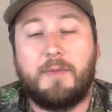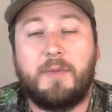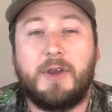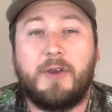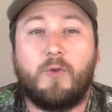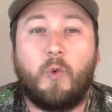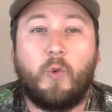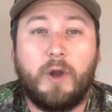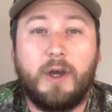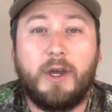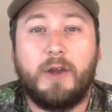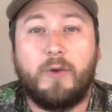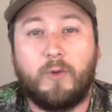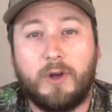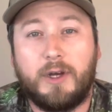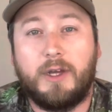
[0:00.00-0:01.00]
be really,
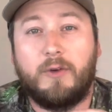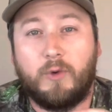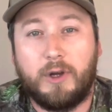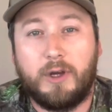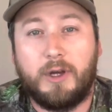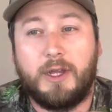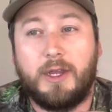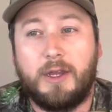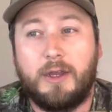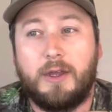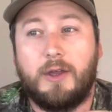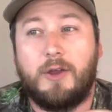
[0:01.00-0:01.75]
really, really,